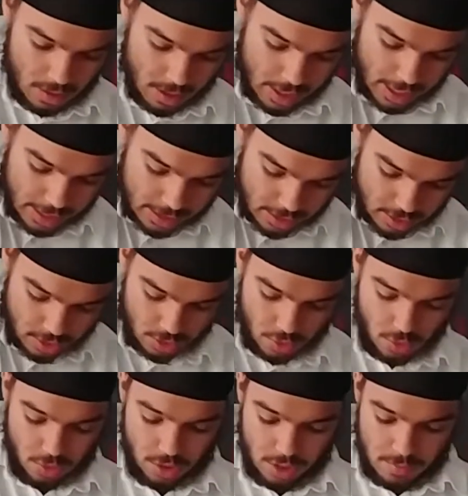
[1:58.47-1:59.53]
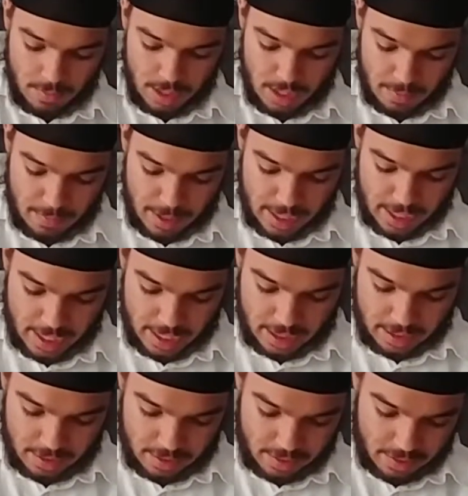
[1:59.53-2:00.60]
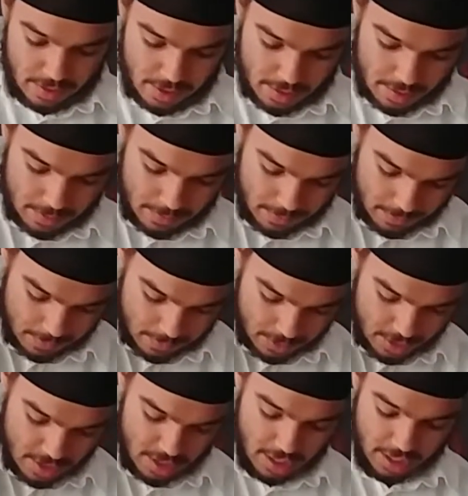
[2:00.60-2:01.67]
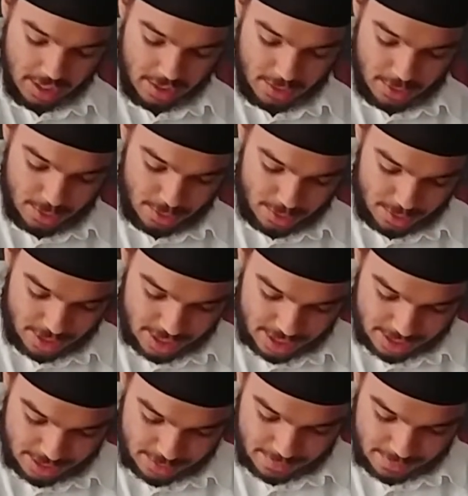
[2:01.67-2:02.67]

And slowly knead it by hand, just like in the good old days.